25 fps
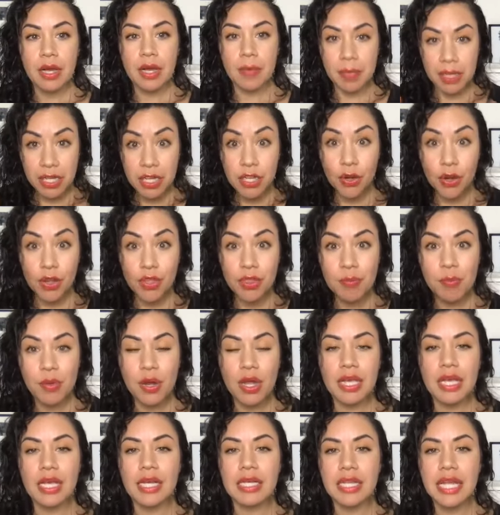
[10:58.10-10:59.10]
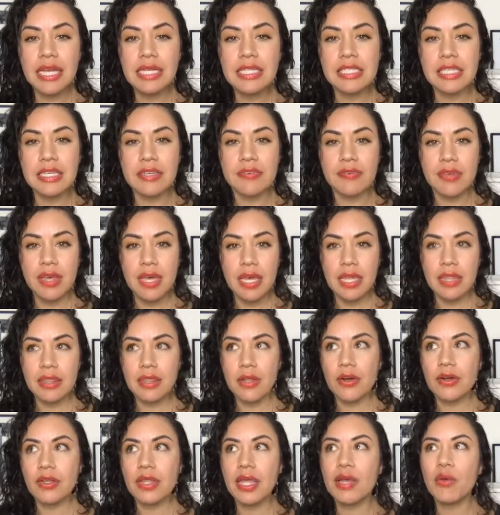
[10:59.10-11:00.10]
here on the Meraki Collective that
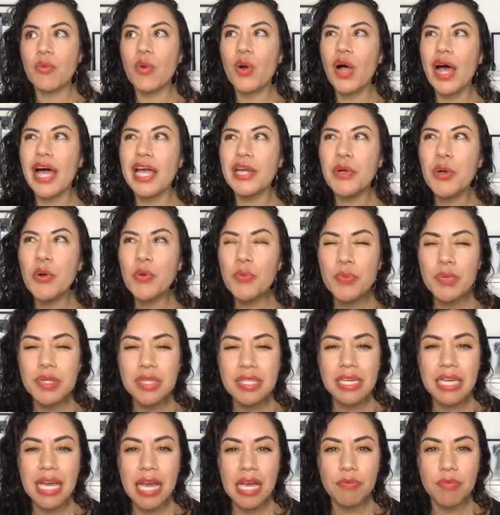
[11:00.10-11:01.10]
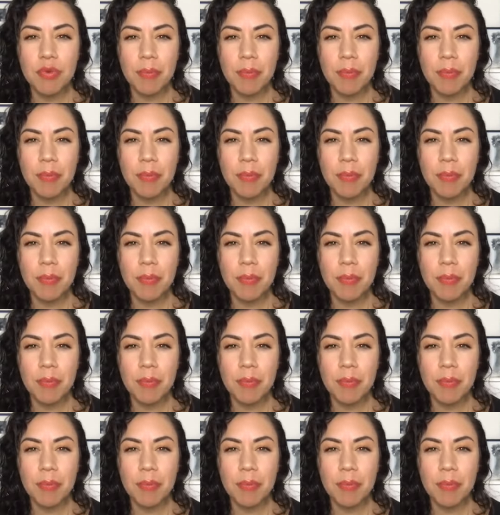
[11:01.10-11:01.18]
are like, well, I don't really have a